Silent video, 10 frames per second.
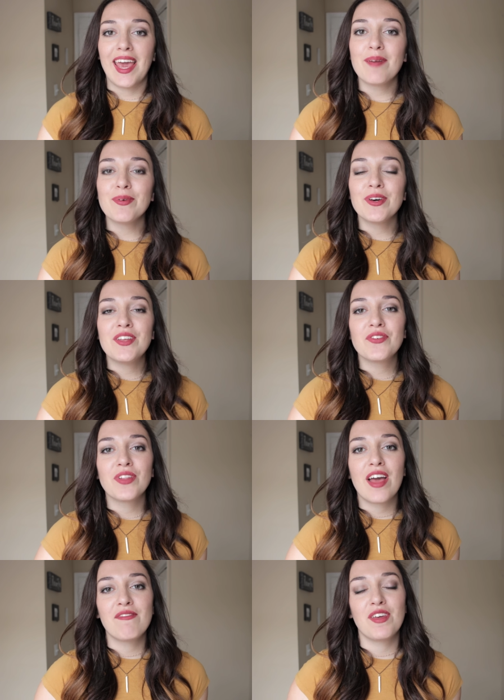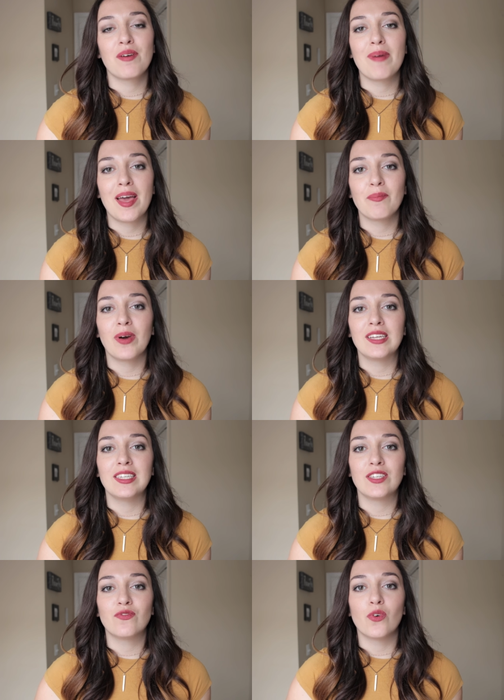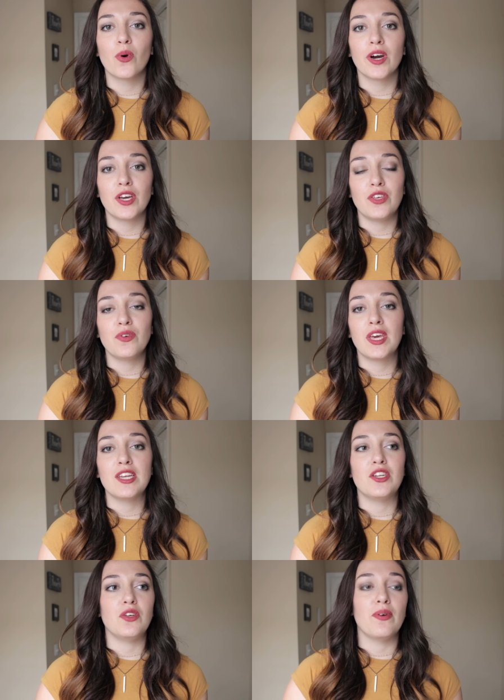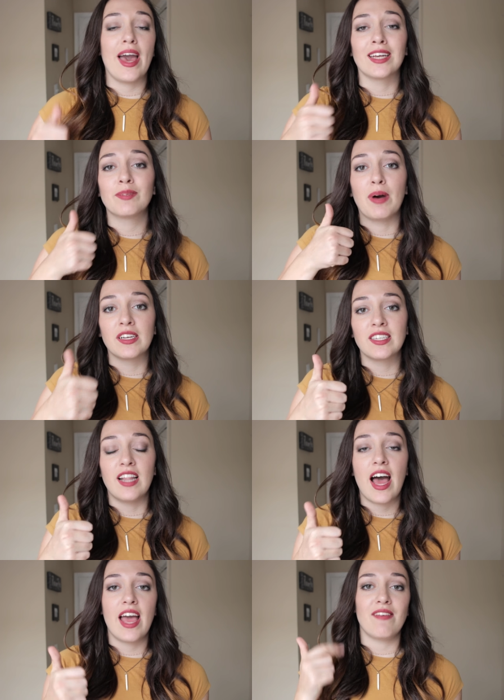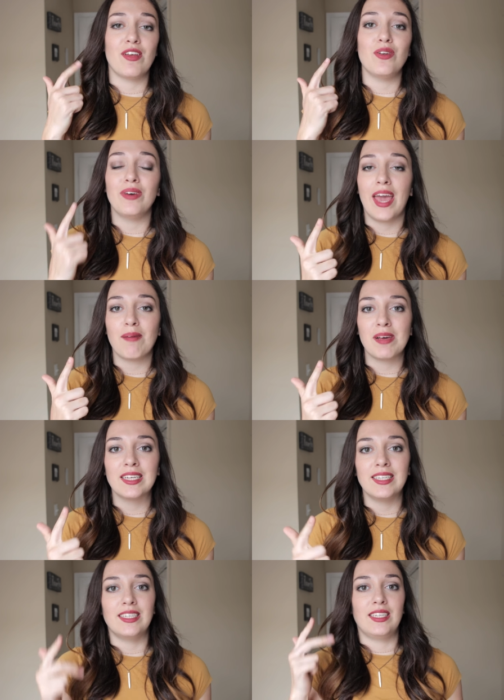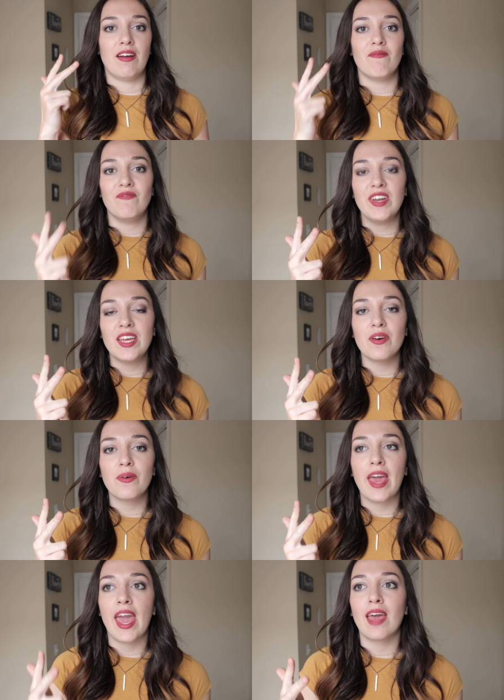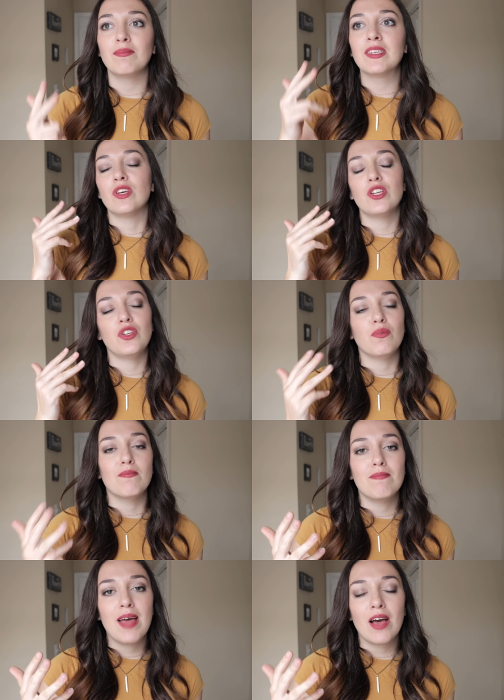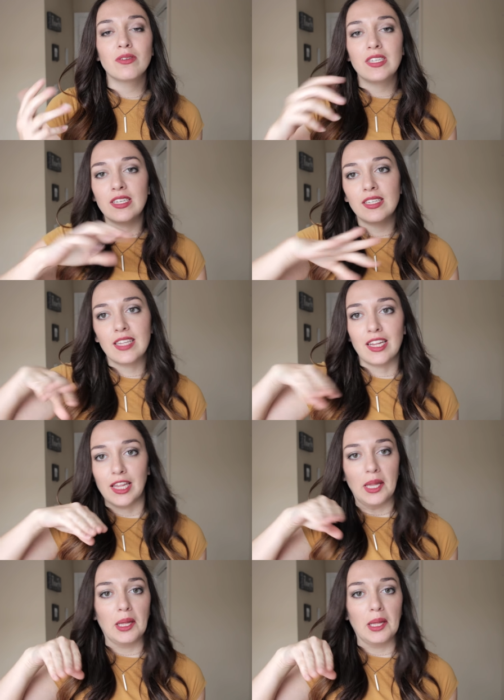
gamer in your life that you're buying presents for, you can do Xbox Live, a new gaming system, video games. You can do mouses that they